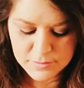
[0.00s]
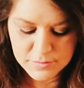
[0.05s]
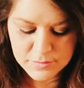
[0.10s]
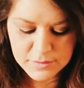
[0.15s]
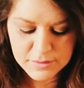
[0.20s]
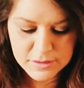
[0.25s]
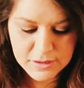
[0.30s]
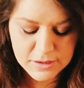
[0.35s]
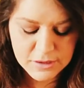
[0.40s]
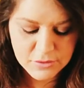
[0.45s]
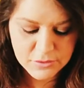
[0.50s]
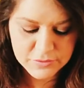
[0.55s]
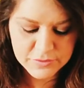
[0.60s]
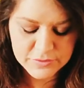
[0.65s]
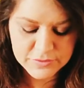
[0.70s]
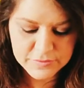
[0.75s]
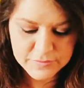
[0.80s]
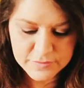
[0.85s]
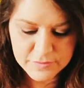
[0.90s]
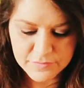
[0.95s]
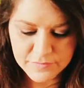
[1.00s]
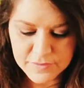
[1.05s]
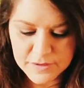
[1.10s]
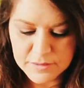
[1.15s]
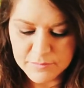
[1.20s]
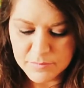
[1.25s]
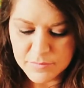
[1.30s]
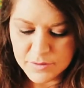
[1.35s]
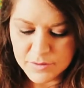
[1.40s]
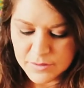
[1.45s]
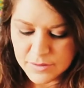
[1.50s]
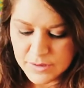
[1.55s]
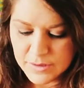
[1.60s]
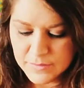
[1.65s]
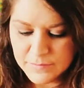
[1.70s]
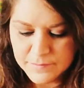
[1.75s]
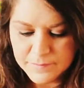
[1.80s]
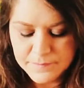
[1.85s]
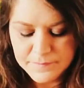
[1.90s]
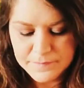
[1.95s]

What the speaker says: I like lots of stuffing in mine.